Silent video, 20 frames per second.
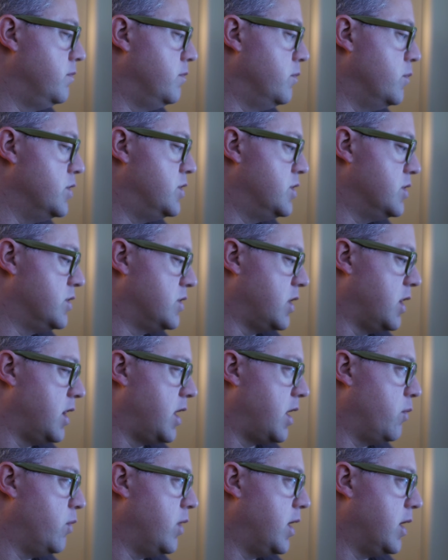which is a
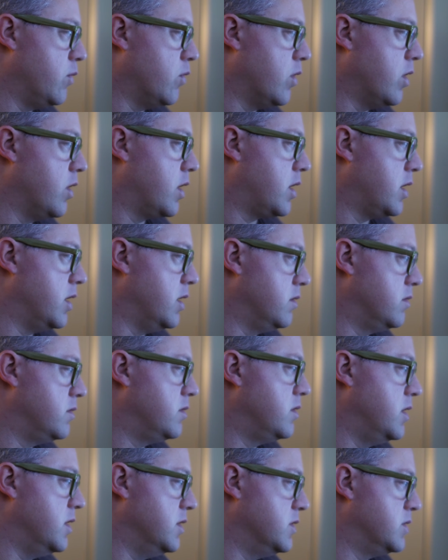lot of wedding work and
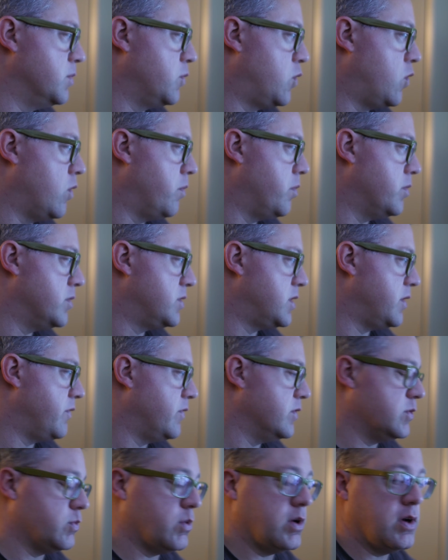some corporate stuff
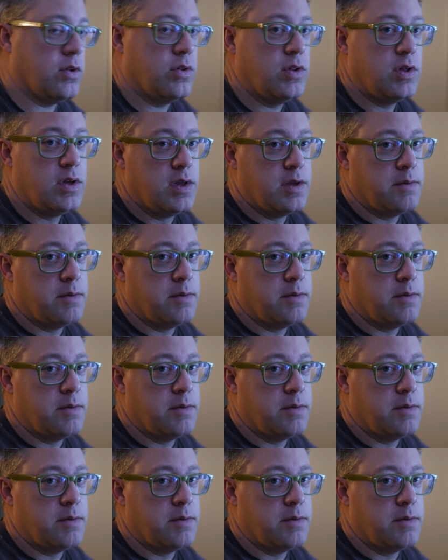as well,